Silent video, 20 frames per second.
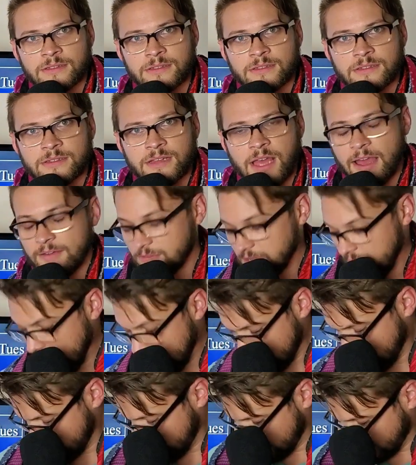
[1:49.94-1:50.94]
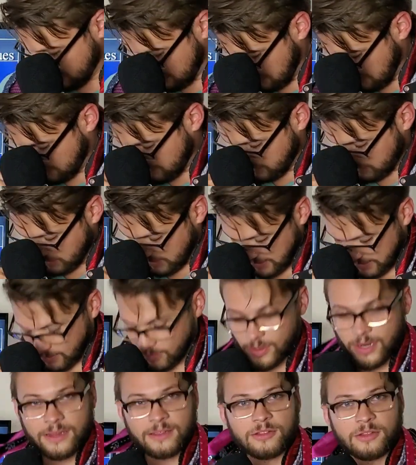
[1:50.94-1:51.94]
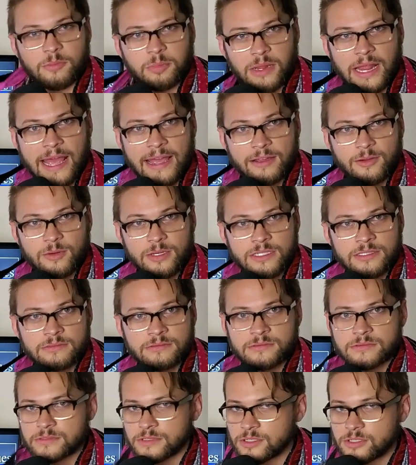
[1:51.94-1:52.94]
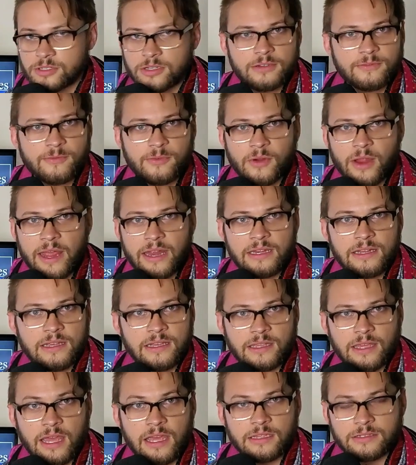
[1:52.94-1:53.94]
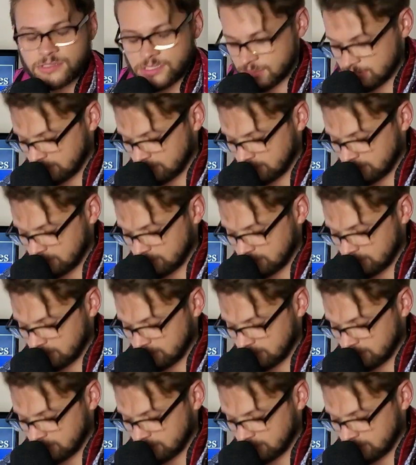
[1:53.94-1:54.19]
I've got like a regular black one, good for any occasion.